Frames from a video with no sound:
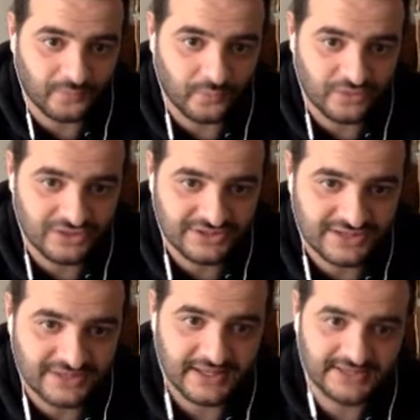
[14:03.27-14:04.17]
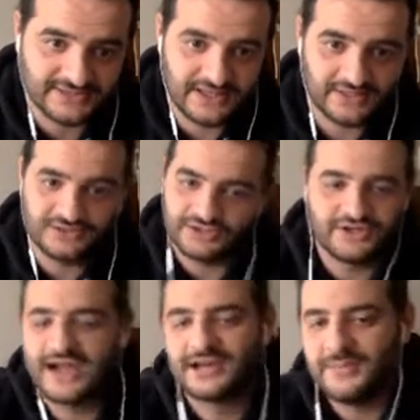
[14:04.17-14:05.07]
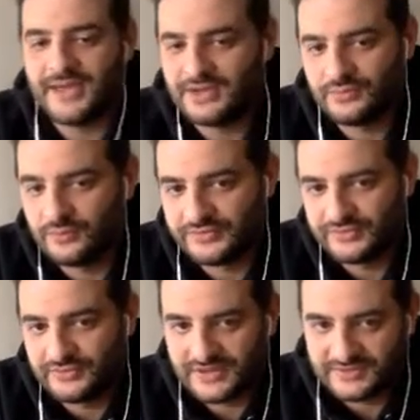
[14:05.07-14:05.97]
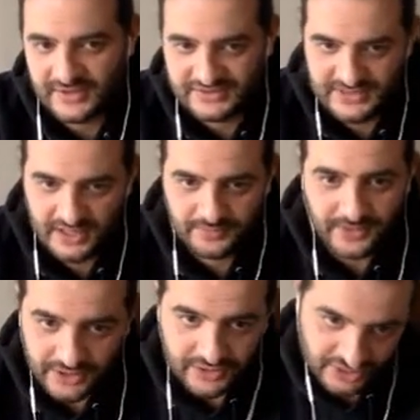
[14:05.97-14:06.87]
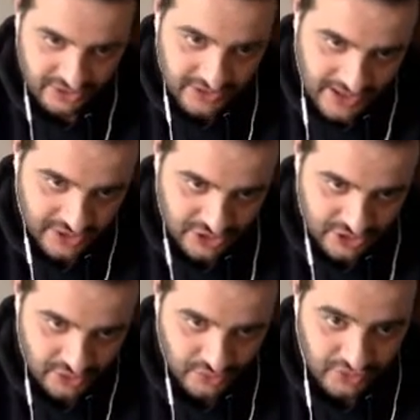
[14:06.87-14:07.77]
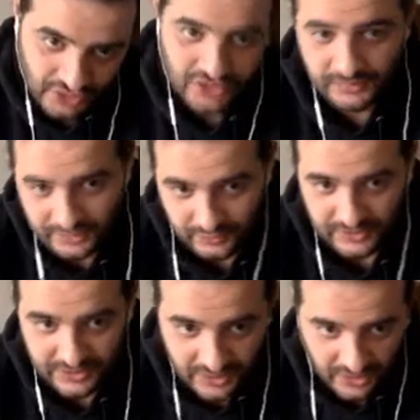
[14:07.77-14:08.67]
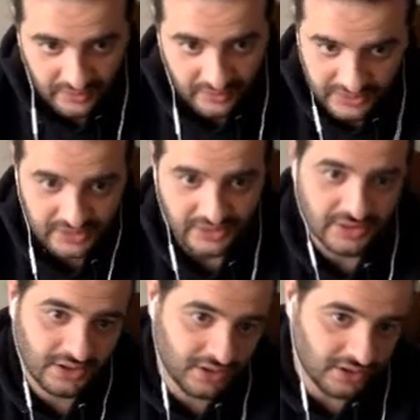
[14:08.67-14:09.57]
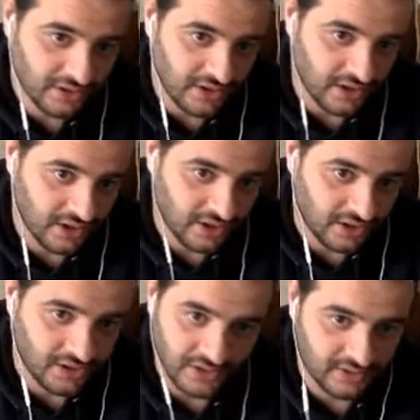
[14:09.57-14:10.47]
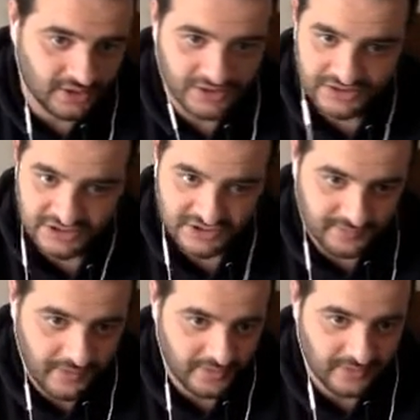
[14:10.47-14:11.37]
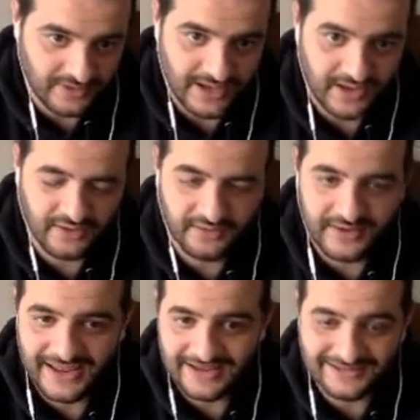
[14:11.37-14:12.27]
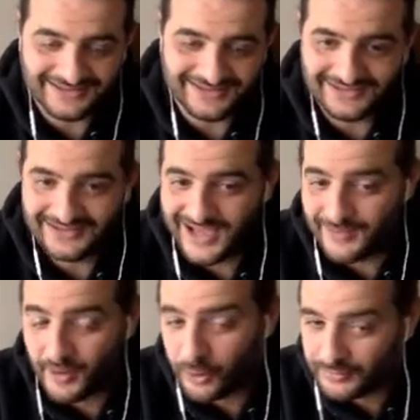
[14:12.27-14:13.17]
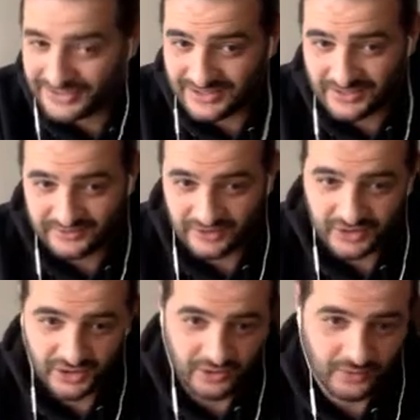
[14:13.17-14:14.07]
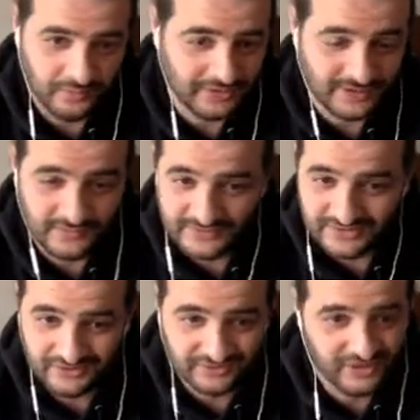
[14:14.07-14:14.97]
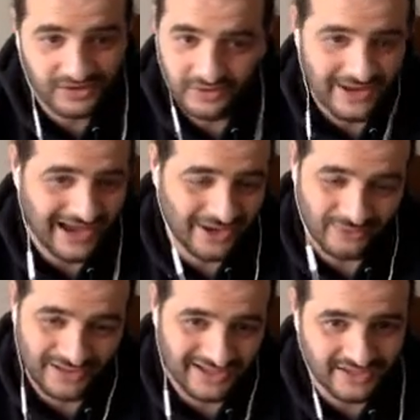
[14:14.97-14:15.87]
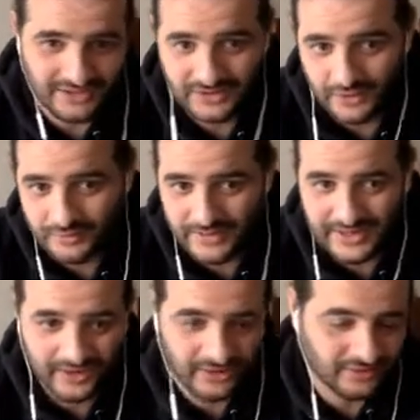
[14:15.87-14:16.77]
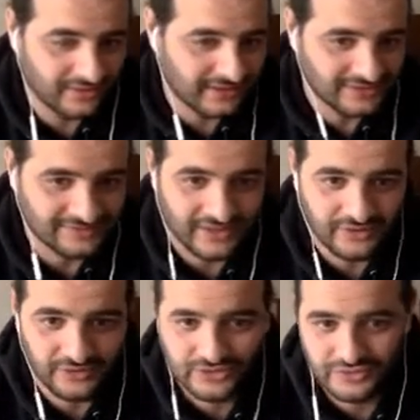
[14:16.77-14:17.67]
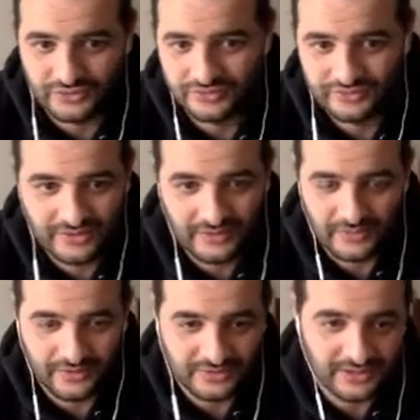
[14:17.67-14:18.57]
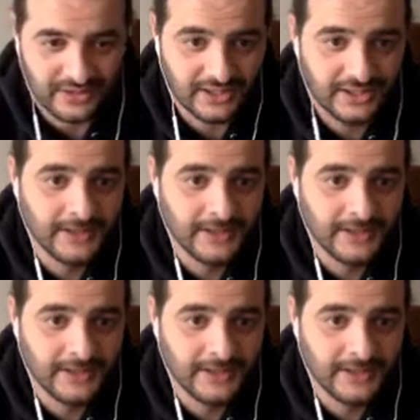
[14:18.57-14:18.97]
which is the $10,000 tier, you're not going to make it with two $10,000 players. So, you got to choose between Curry, Cousins is probably going to be out. AD, I'm hoping he doesn't go, but even if he does go, I don't like it. Gobert, he's got a hurt shoulder. We don't need that.